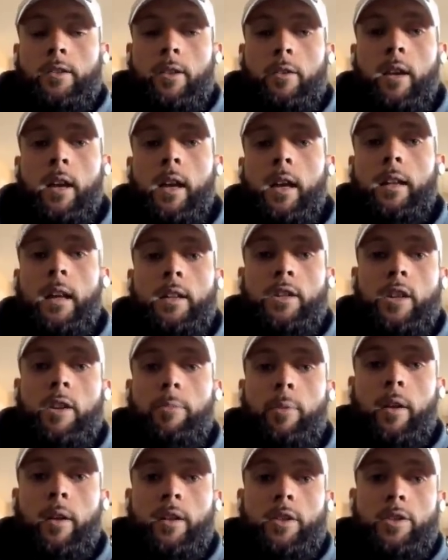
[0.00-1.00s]
So he had that
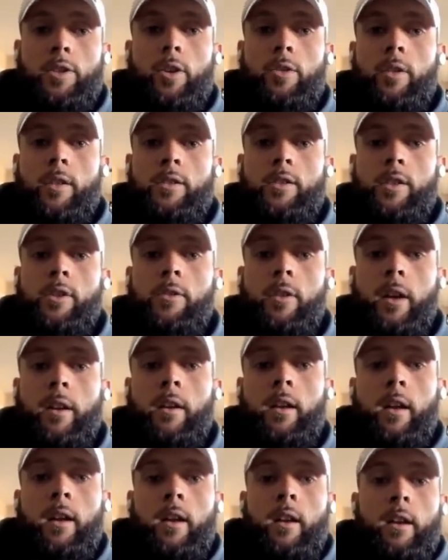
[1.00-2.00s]
chip on his shoulder too, and
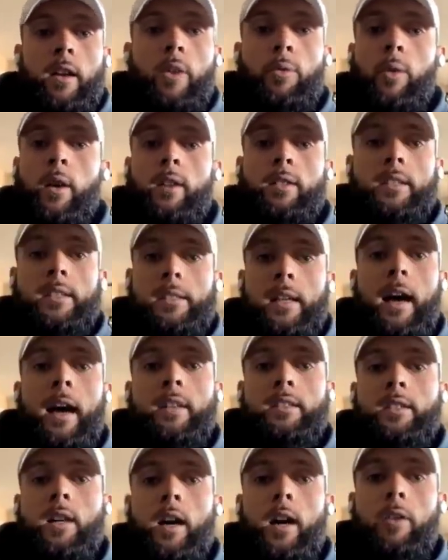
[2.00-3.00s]
he worked his
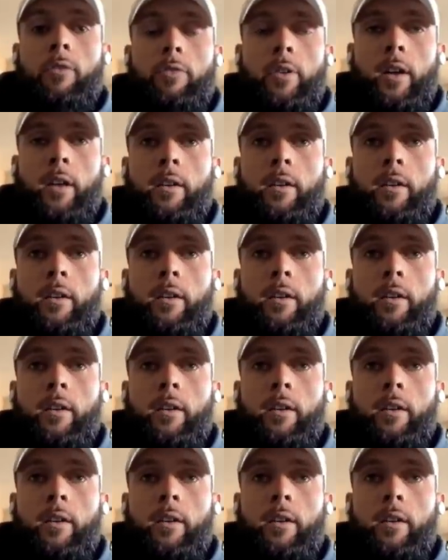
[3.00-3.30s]
ass off.